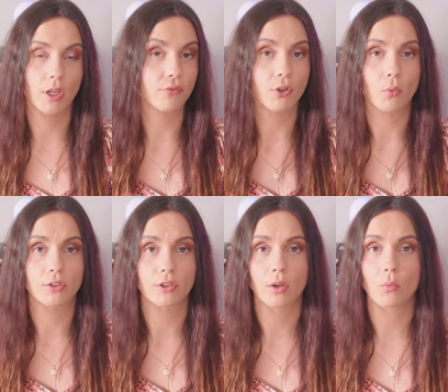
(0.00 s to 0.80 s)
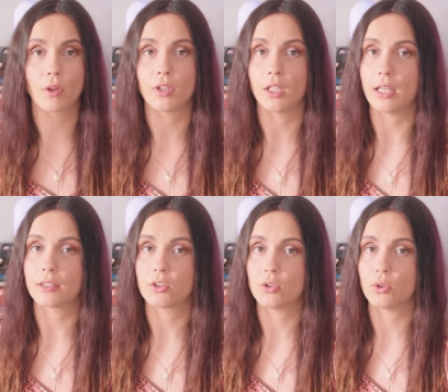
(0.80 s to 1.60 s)
If you're wondering what they
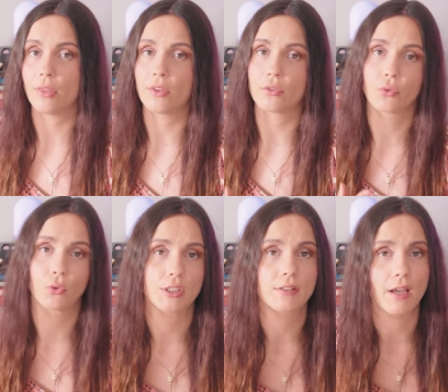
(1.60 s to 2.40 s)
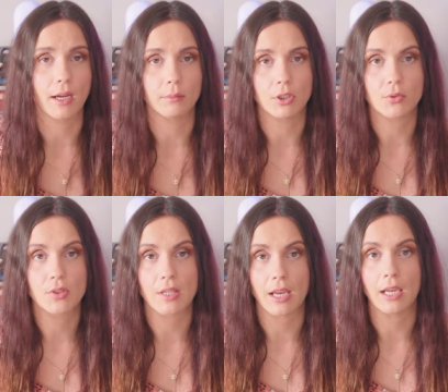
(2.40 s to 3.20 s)
like to do in their free time, you
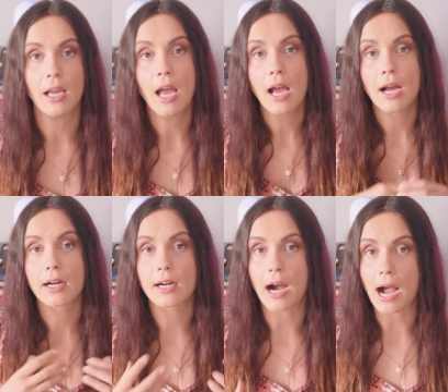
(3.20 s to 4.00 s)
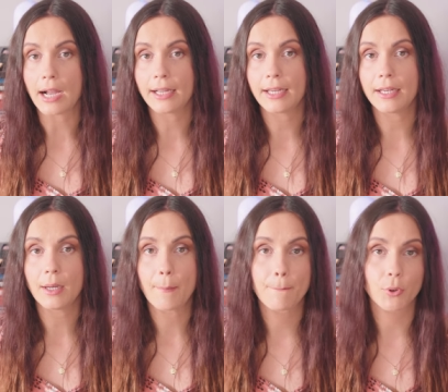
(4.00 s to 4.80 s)
say kaj
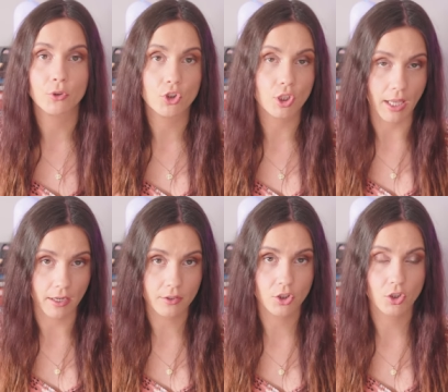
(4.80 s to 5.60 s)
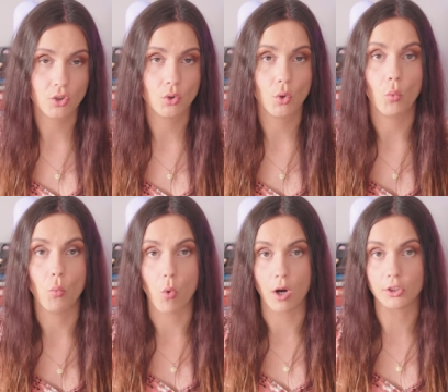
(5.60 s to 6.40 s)
počneš?
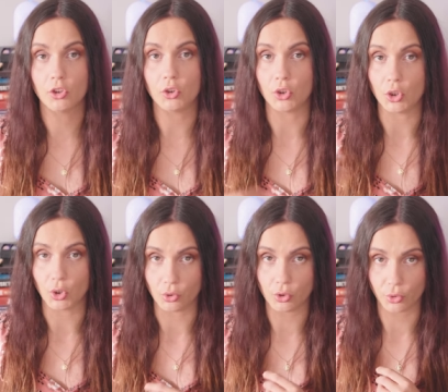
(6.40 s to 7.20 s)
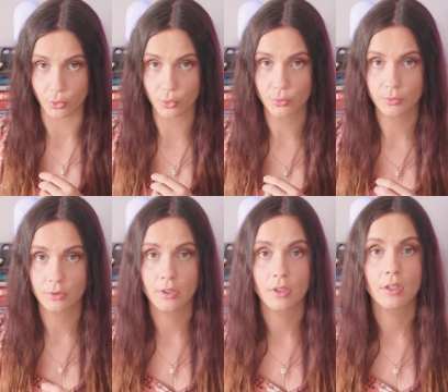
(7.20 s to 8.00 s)
What do you do?
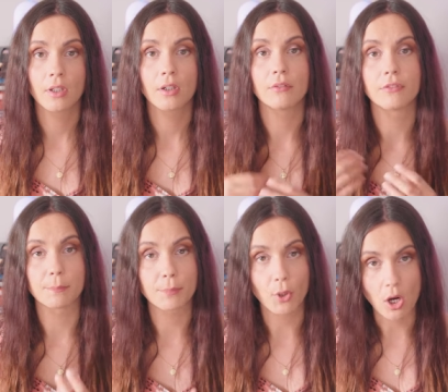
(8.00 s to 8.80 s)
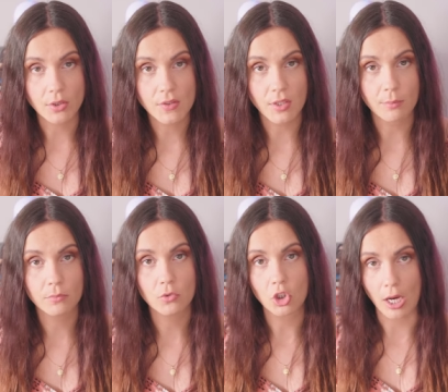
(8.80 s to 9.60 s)
V
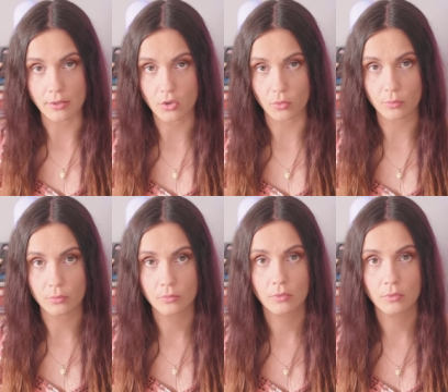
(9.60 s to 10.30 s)
prostem času.